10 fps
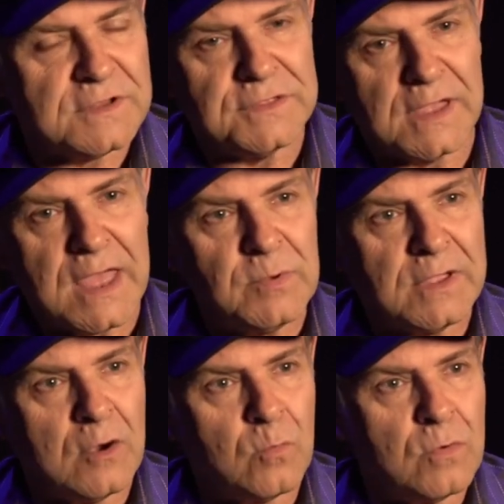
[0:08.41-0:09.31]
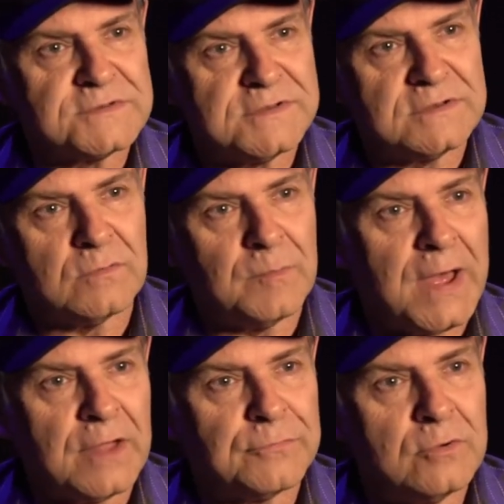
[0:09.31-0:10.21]
I think Abigail walks into a
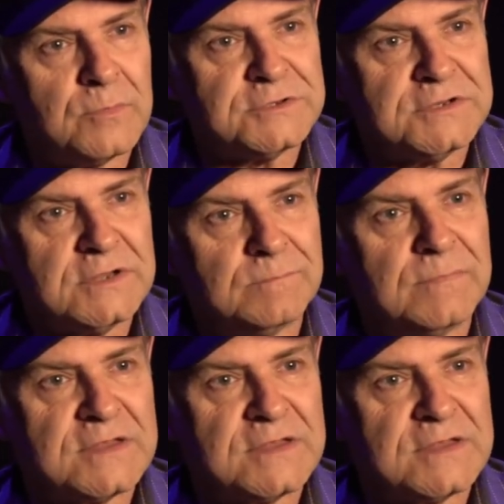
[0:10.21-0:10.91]
bathroom and she